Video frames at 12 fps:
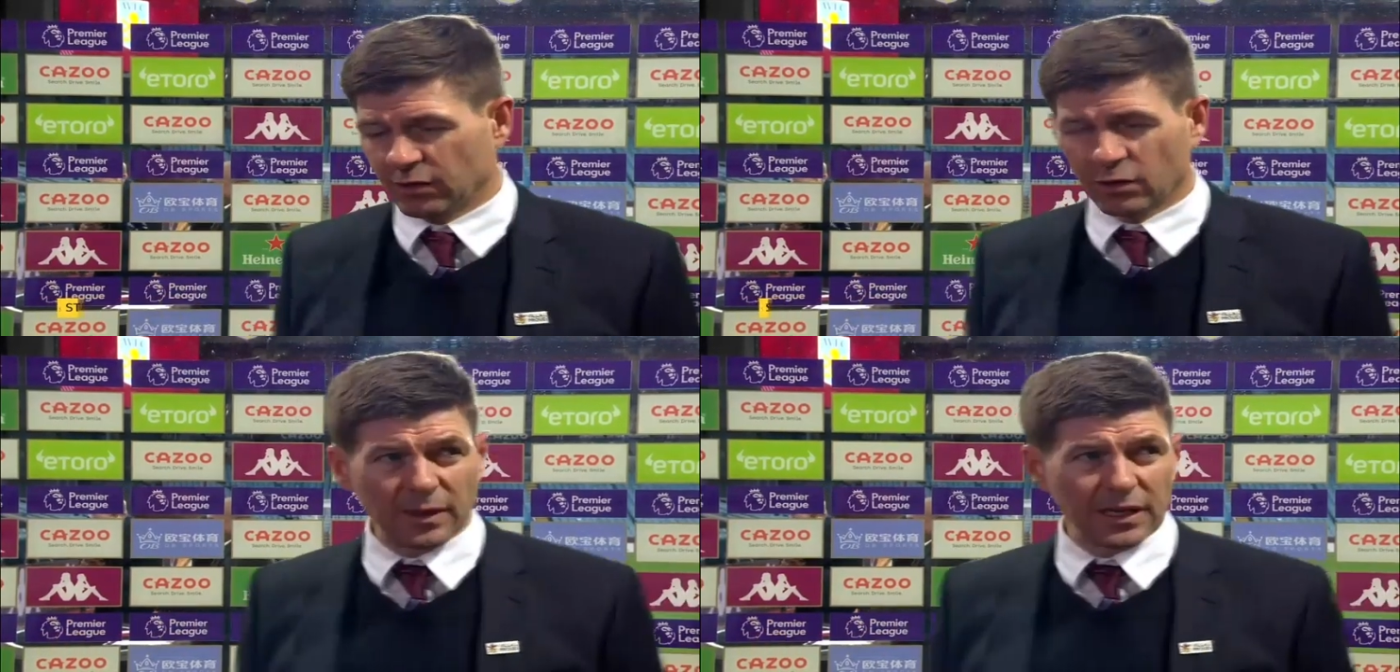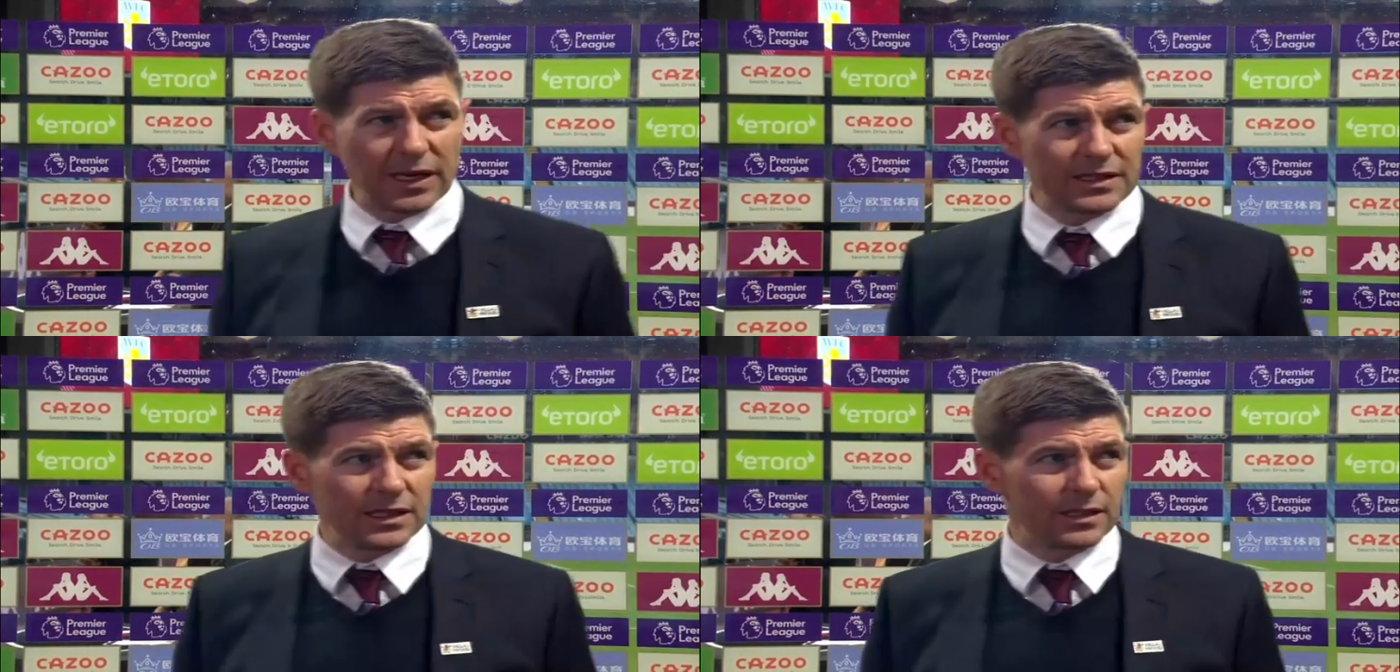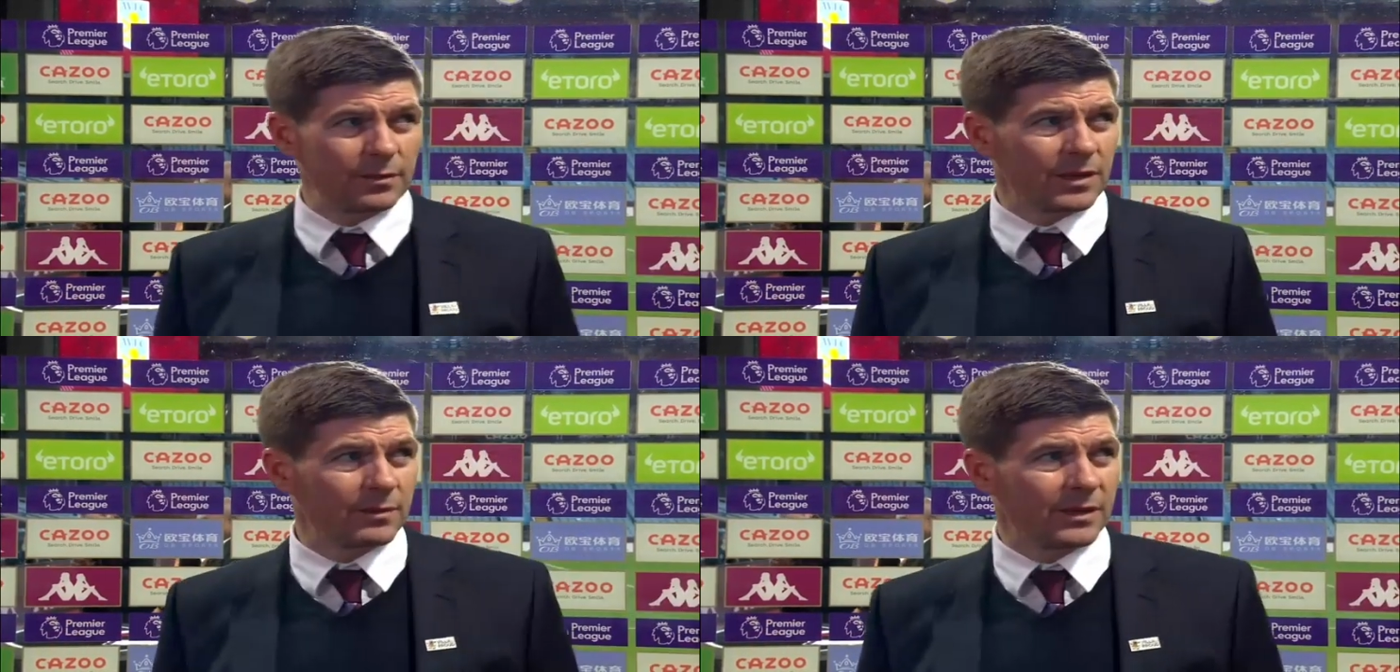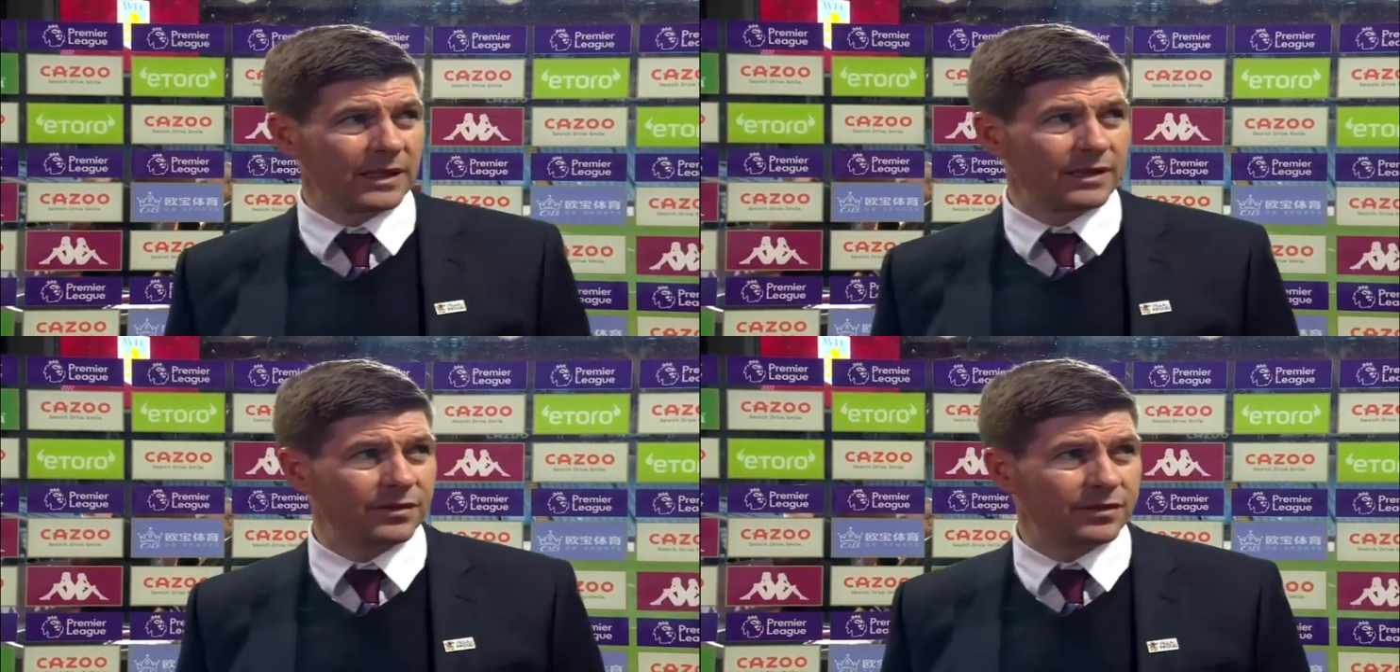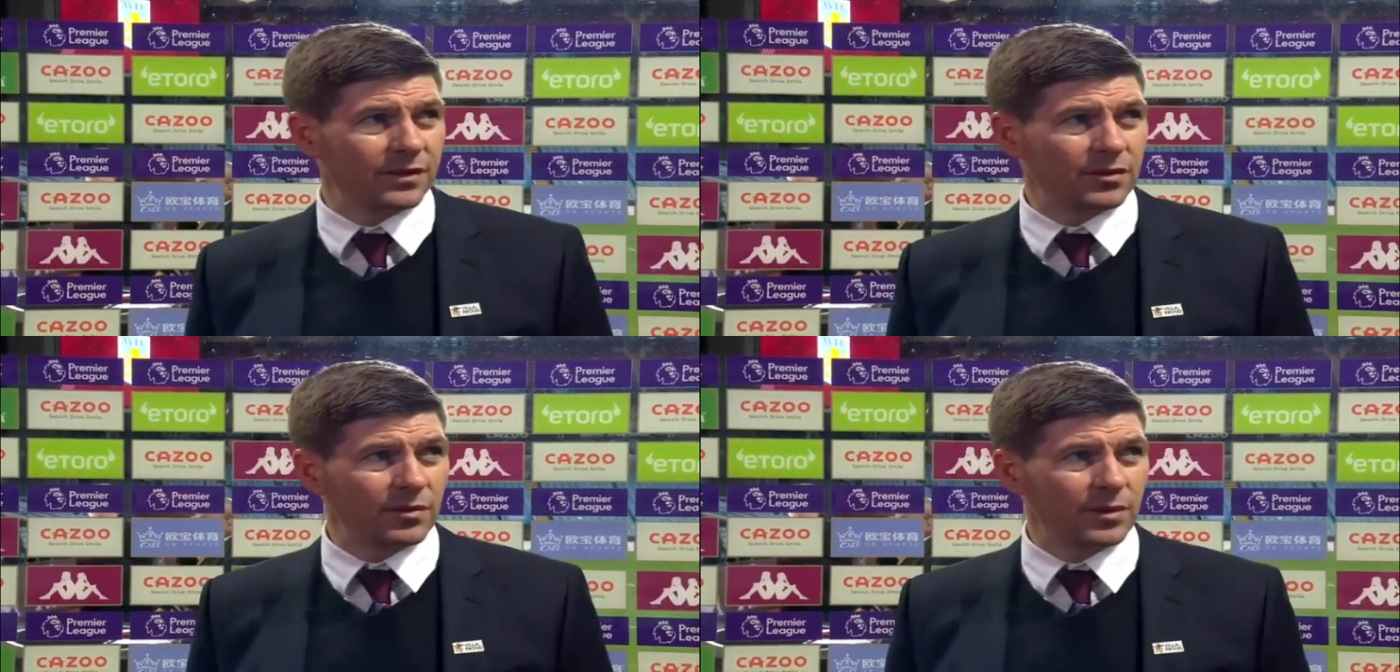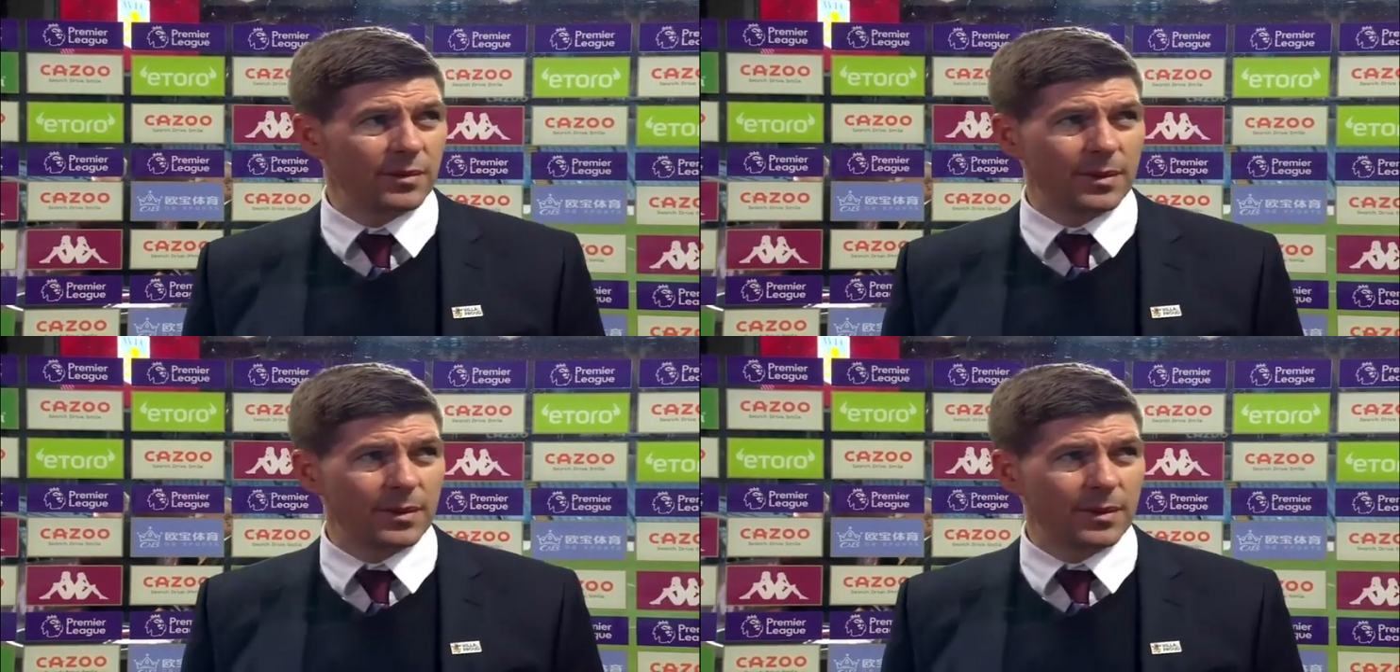I thought we lacked a little bit of belief. I thought